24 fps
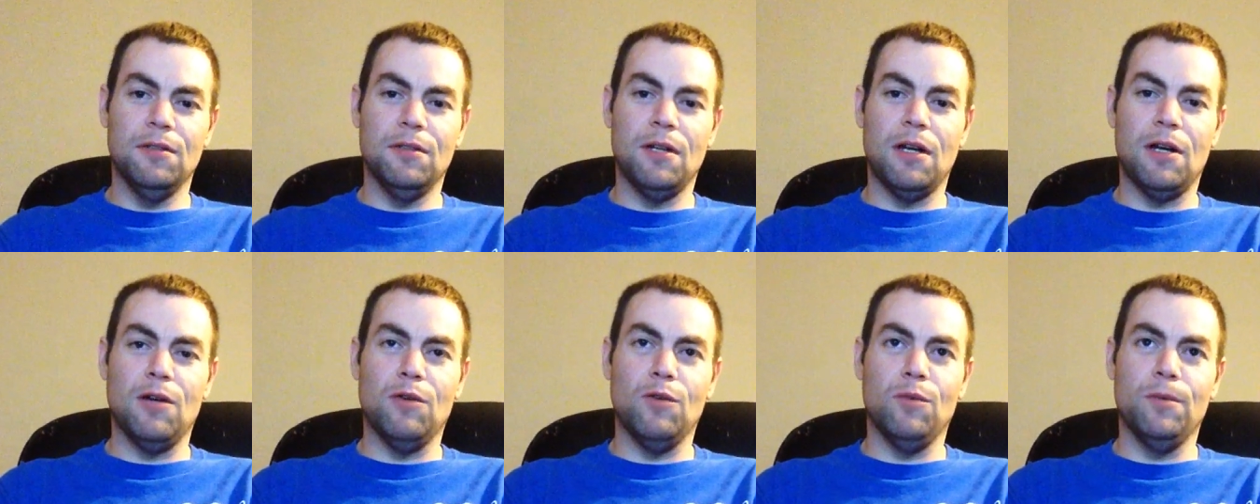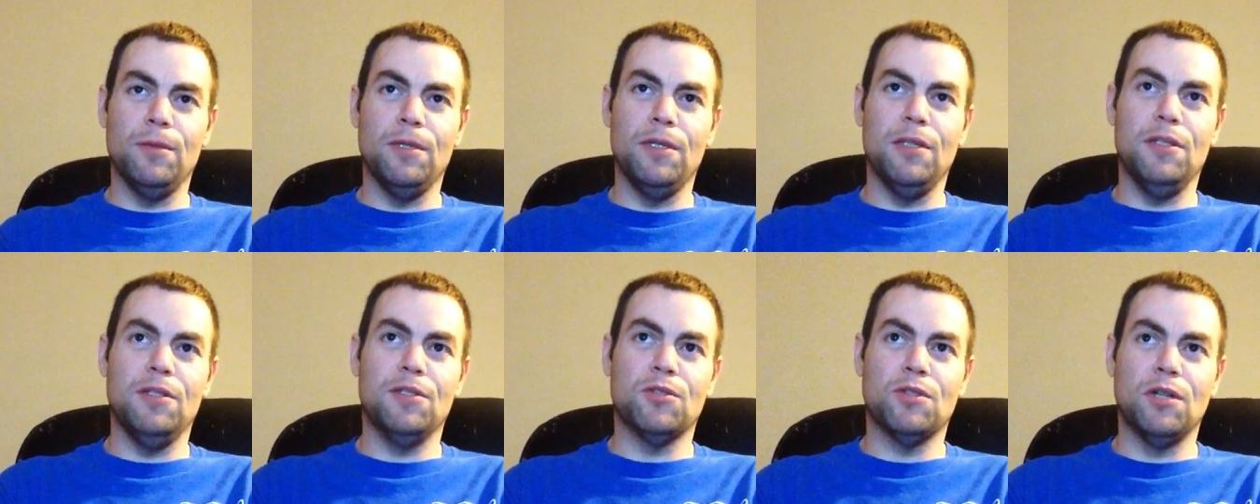I will
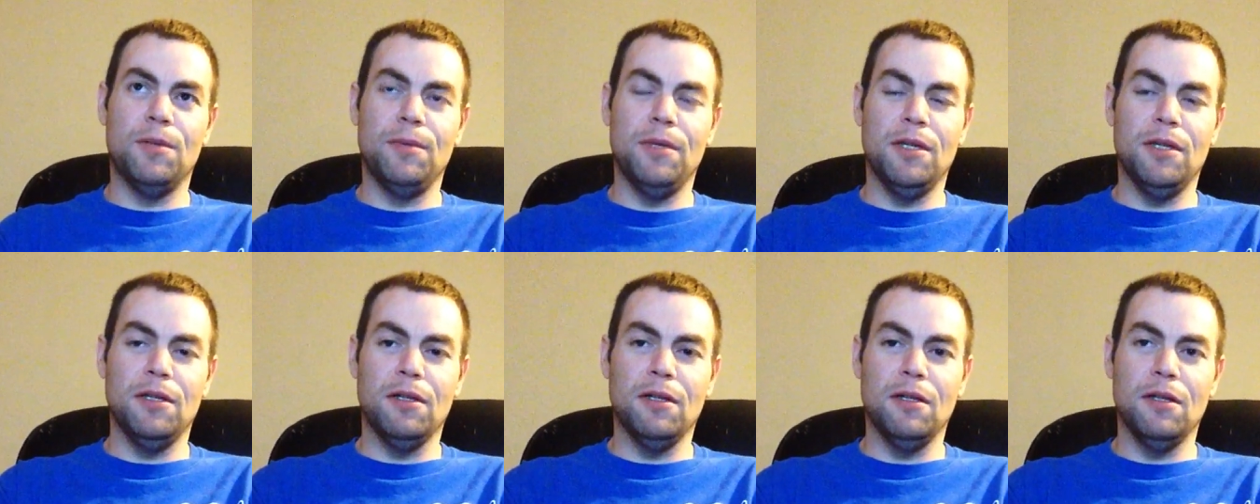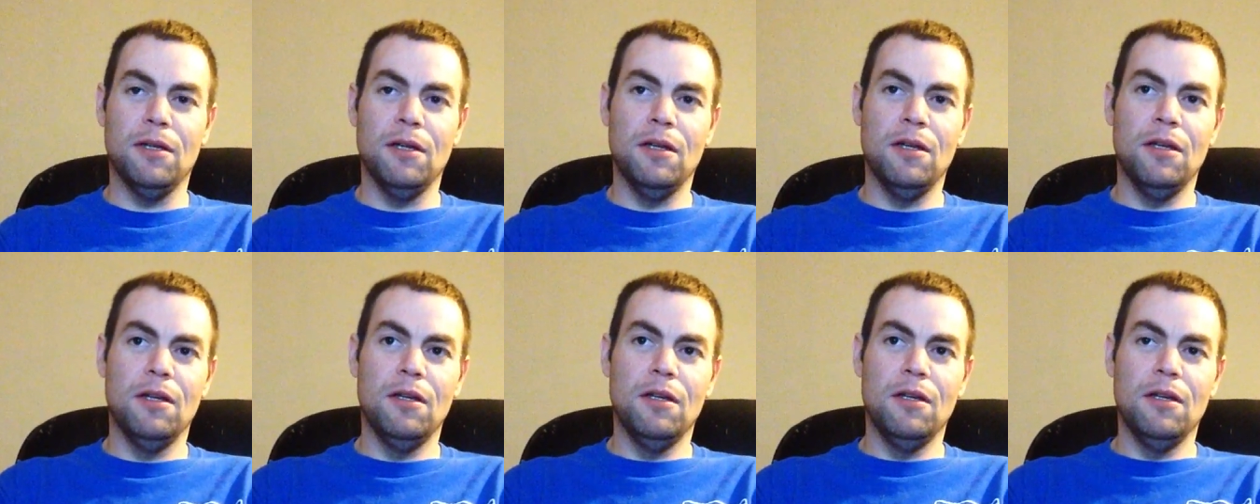be streaming
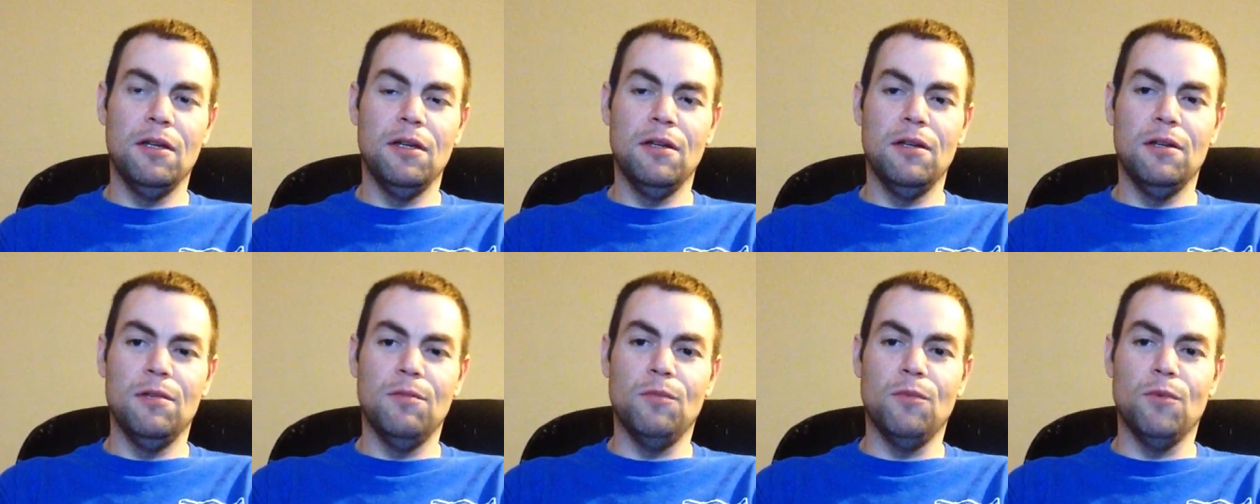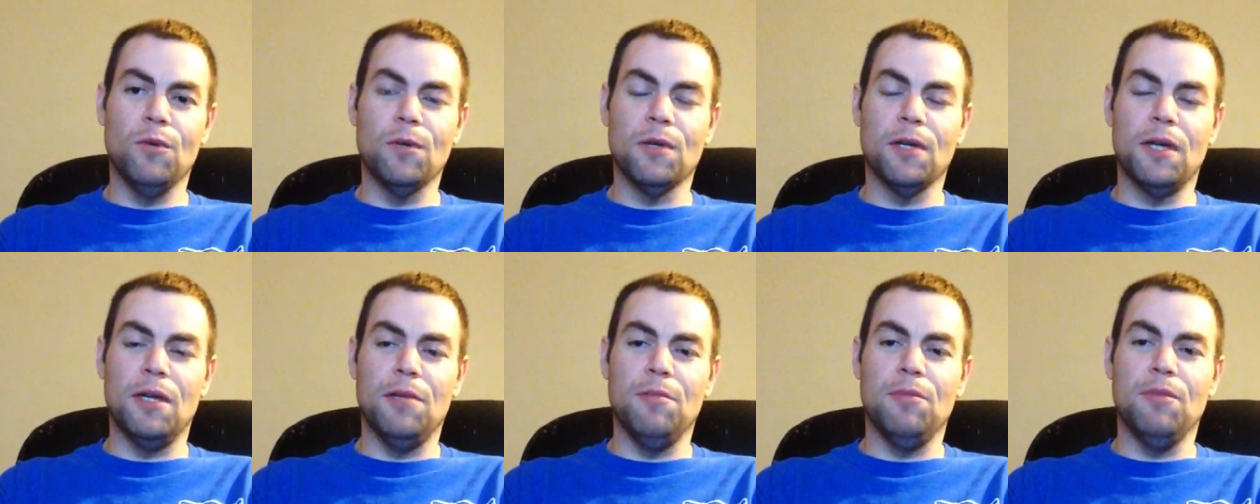more
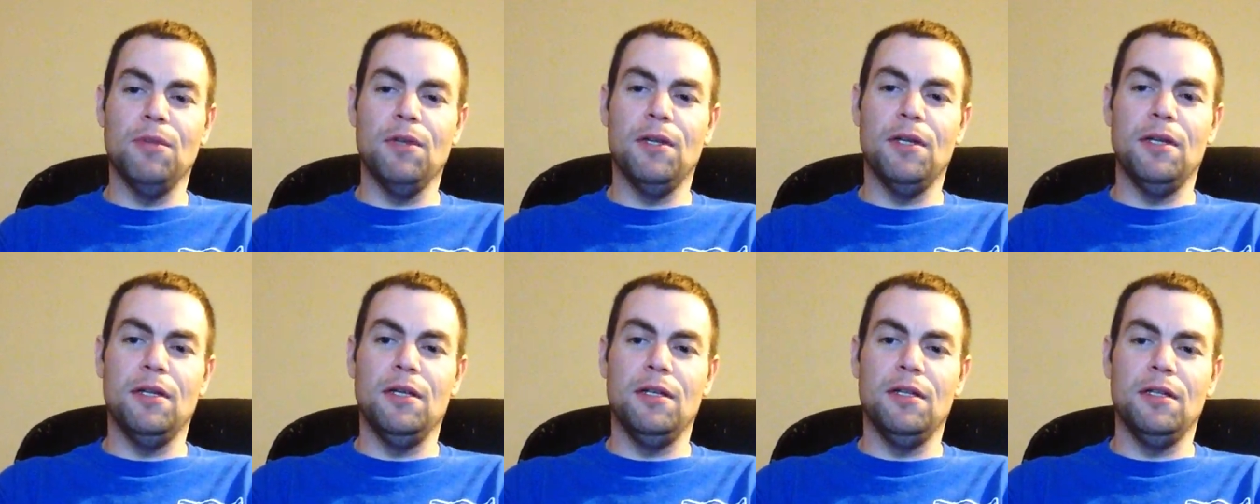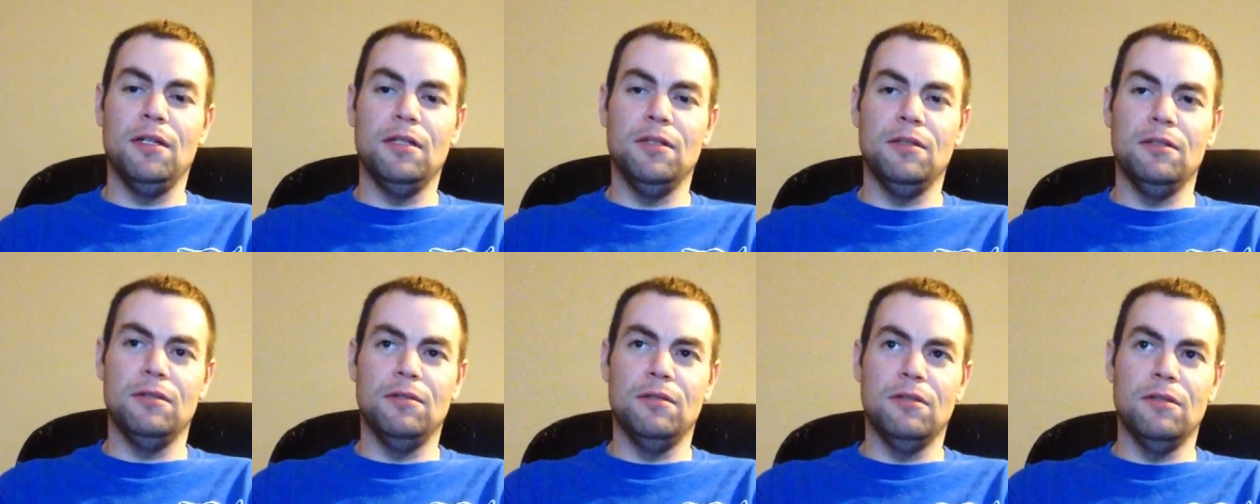gameplay.
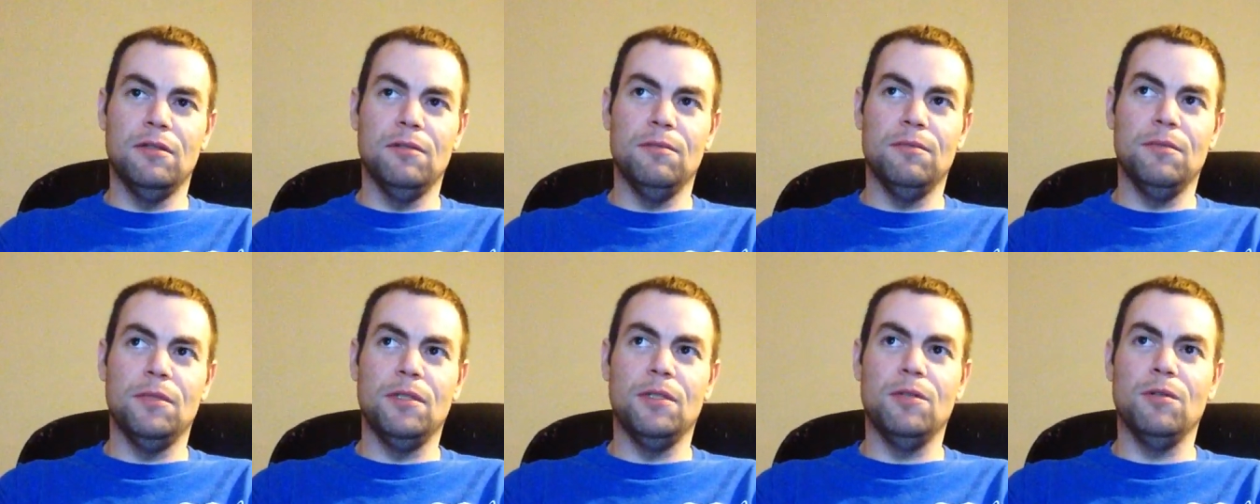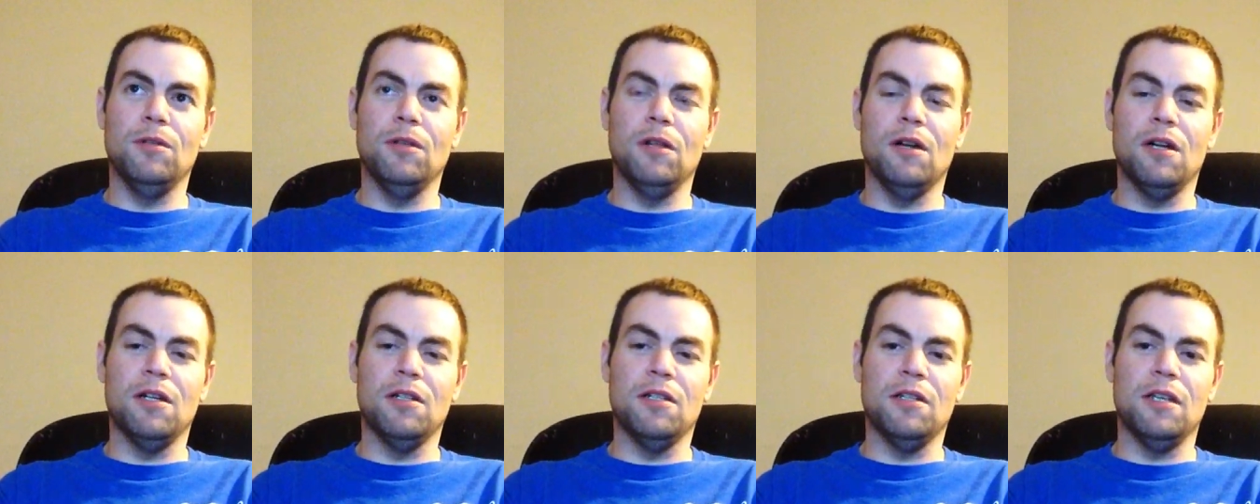Been doing a
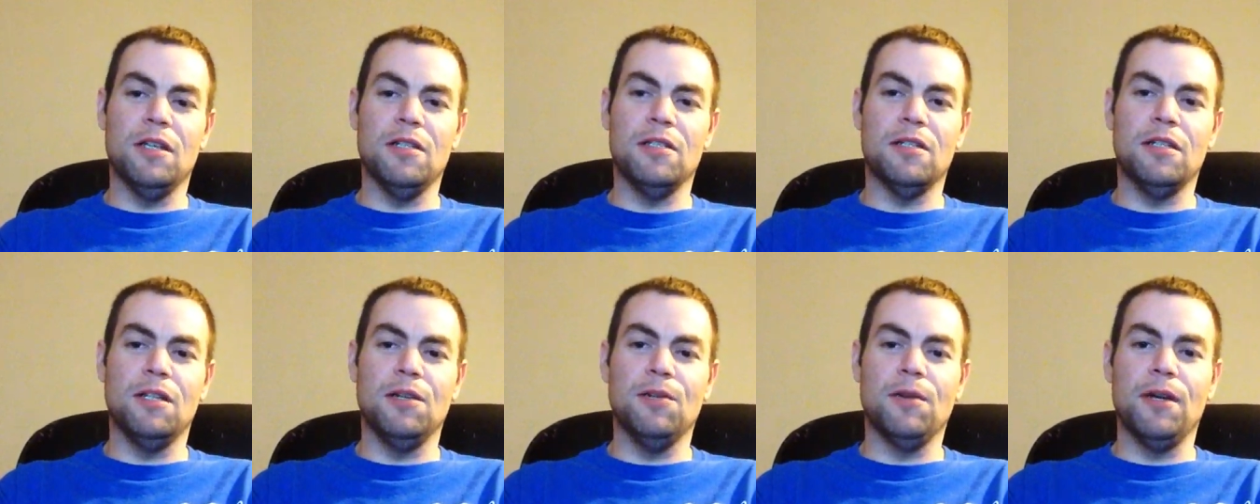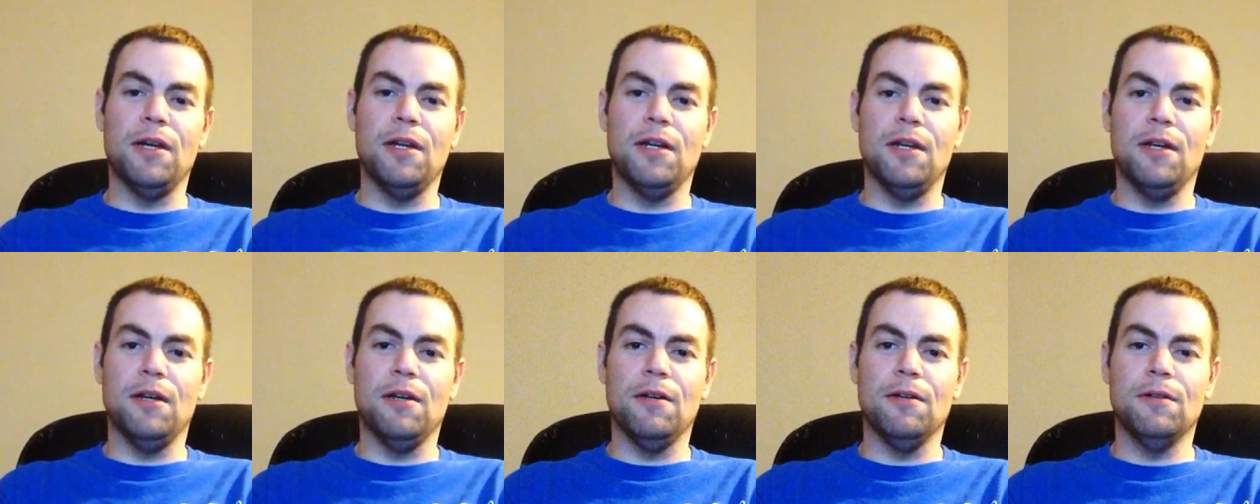lot of Destiny right
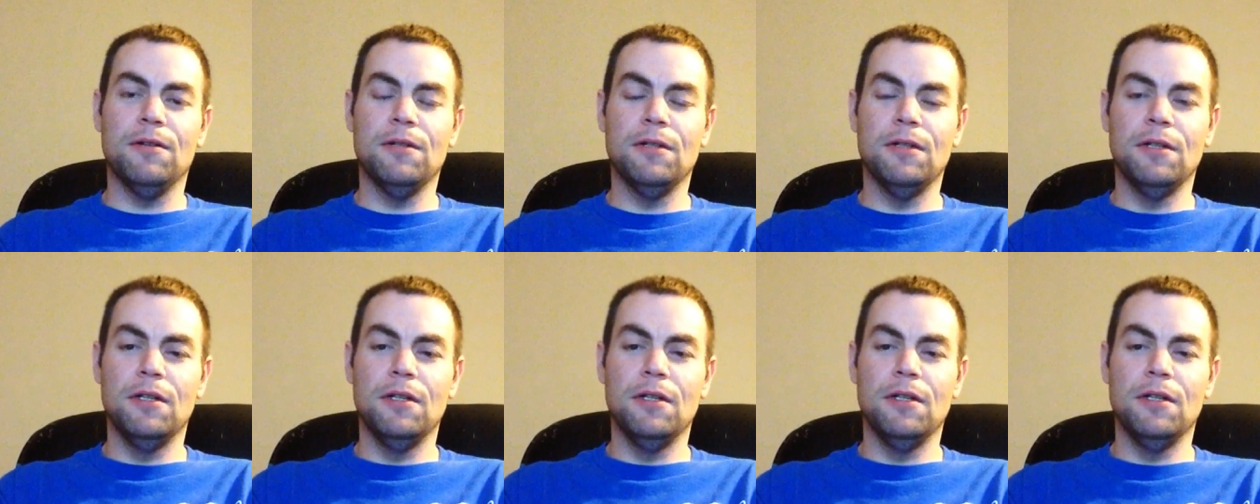now.